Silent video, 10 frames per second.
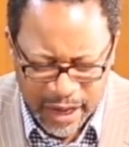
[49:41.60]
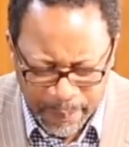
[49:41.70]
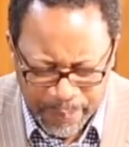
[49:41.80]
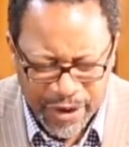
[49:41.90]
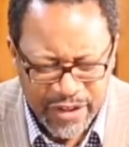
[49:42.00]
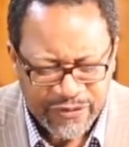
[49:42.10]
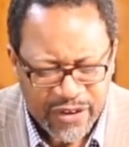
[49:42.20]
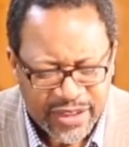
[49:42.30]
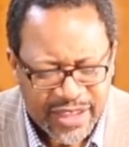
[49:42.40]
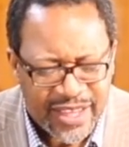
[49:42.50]
I'm praying,
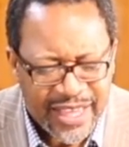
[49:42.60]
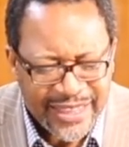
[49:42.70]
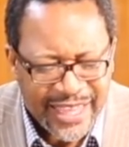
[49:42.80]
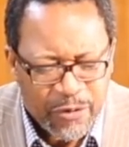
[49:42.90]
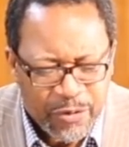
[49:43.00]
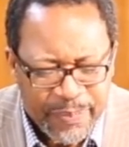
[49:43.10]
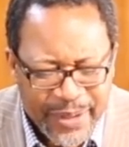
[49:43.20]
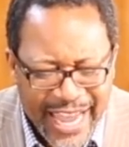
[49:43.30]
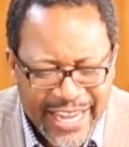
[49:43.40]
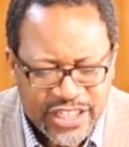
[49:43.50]
Father, that we
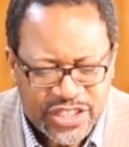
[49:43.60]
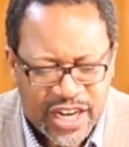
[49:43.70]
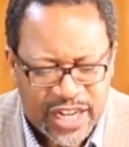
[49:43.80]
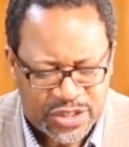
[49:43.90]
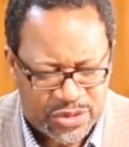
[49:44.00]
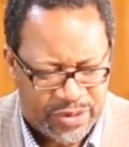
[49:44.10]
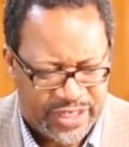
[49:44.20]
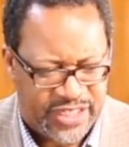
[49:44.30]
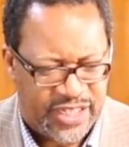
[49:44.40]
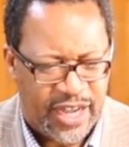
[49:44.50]
be energized through
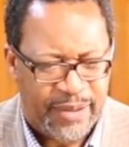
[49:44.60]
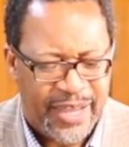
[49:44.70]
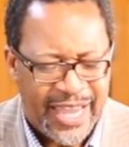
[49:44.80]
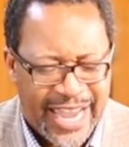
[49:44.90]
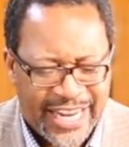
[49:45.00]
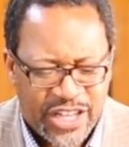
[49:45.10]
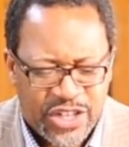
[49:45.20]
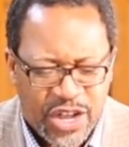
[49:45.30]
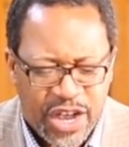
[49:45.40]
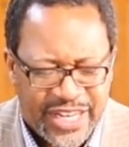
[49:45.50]
this time in a
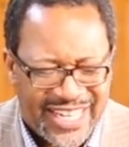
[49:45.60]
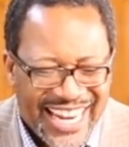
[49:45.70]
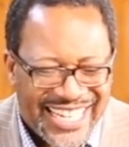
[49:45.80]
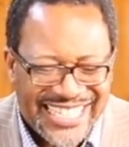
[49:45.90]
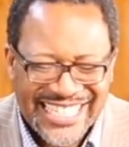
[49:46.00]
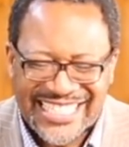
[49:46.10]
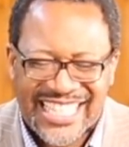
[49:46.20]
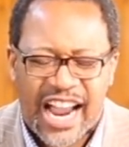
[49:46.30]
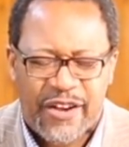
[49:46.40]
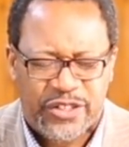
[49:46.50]
yearning and a
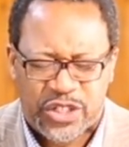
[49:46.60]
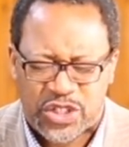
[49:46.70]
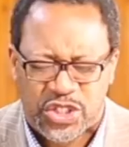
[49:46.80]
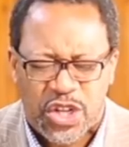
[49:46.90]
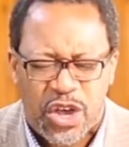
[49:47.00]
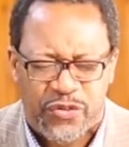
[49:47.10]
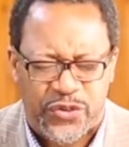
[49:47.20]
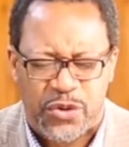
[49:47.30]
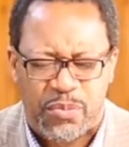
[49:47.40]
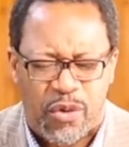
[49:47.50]
desiring to serve
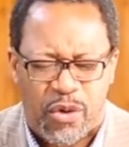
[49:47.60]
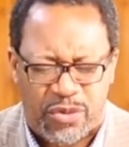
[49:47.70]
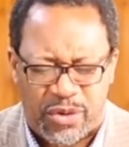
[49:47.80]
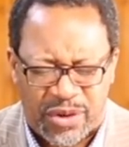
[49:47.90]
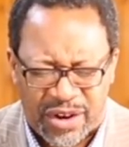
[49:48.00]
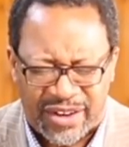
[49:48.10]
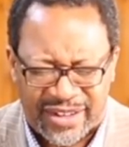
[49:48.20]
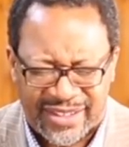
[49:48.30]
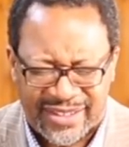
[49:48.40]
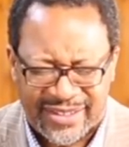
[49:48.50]
you more, O
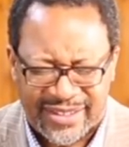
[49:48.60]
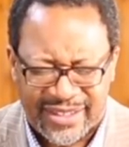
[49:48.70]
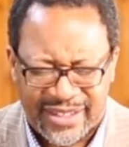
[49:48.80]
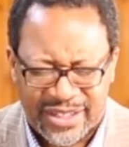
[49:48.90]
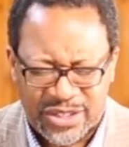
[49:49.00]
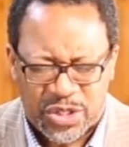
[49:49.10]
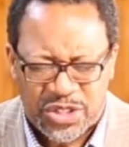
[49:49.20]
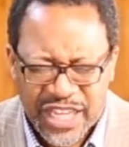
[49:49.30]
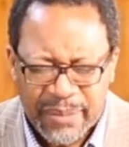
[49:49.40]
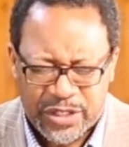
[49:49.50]
God, to
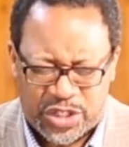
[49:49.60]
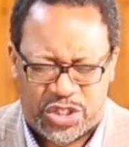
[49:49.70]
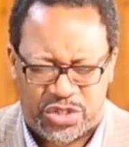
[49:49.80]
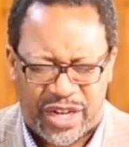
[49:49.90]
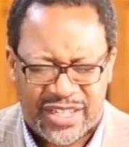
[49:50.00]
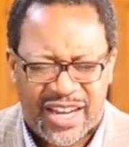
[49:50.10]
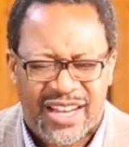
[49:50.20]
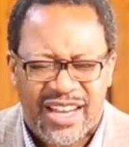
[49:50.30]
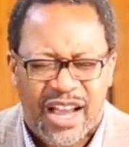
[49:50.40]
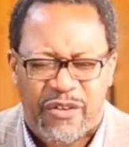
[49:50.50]
demonstrate the
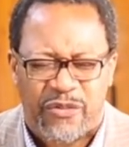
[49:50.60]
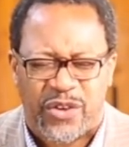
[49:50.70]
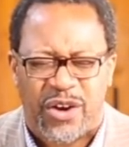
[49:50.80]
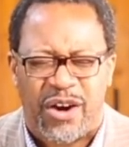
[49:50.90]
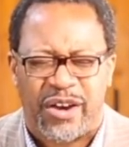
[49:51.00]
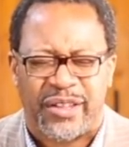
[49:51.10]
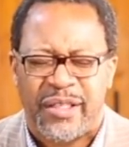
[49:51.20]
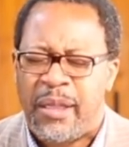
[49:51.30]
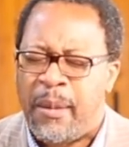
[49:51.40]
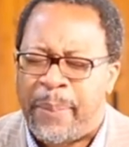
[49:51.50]
love of God
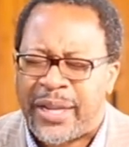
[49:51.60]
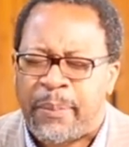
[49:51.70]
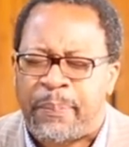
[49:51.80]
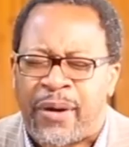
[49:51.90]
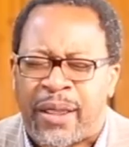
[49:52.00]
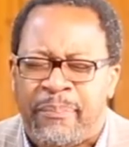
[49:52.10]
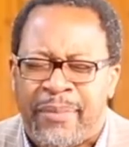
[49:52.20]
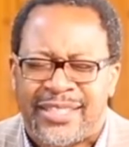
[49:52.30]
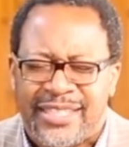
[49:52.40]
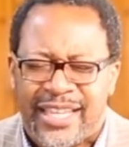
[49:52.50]
by the
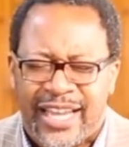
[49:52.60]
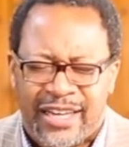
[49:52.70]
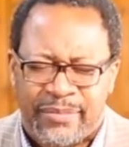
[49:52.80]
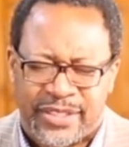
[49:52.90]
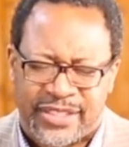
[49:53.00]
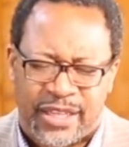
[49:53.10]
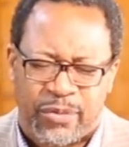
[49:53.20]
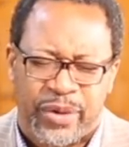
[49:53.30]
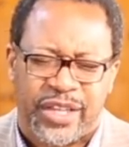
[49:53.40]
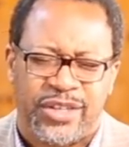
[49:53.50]
pragmatic elements
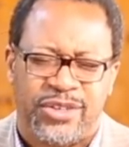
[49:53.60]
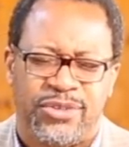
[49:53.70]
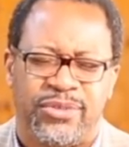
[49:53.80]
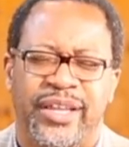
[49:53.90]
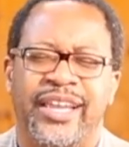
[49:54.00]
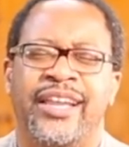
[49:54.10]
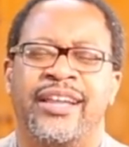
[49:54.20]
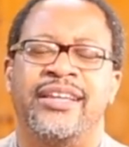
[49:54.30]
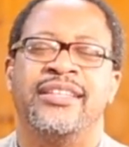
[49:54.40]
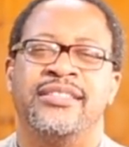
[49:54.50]
that we can do
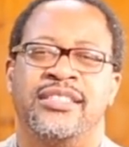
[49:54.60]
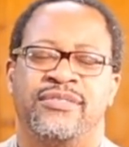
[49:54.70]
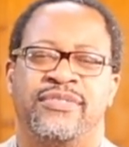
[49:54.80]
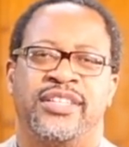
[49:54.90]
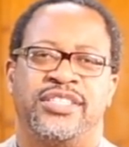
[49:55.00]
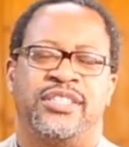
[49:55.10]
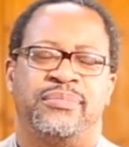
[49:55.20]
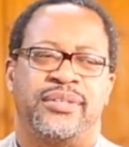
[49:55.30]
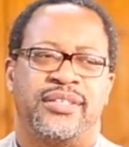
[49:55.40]
here in this fellowship.